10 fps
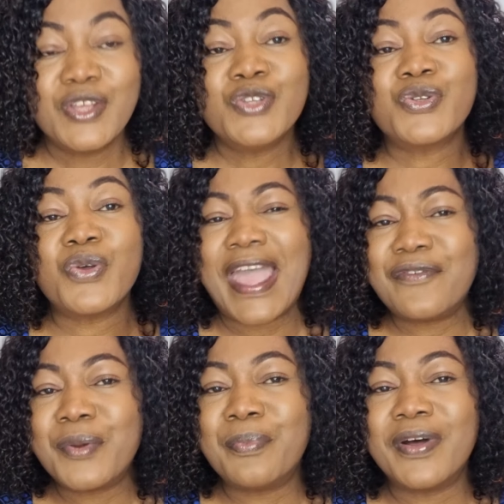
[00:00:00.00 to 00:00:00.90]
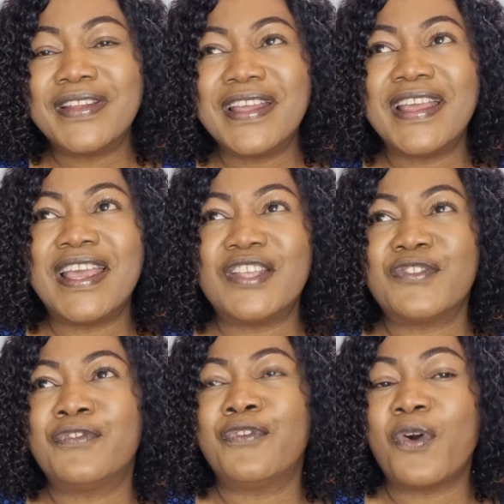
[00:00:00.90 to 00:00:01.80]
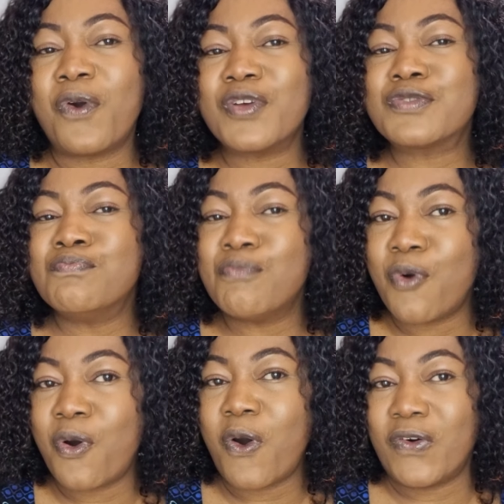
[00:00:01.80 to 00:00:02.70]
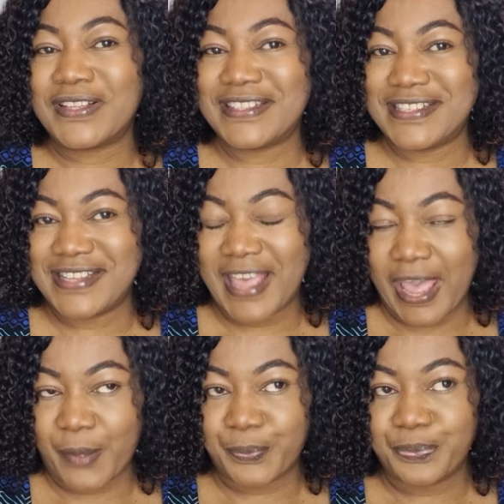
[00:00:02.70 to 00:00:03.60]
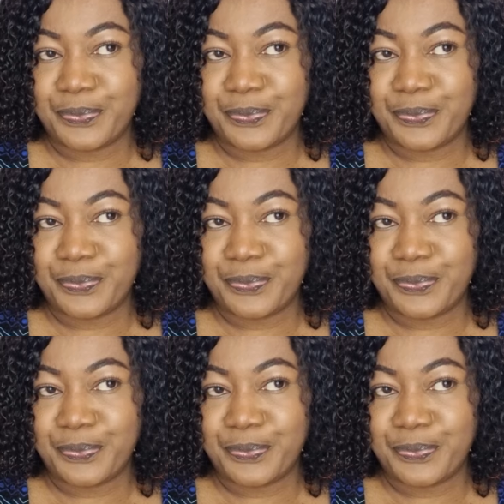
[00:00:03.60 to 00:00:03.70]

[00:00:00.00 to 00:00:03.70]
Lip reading: So everybody is focused more on this hair.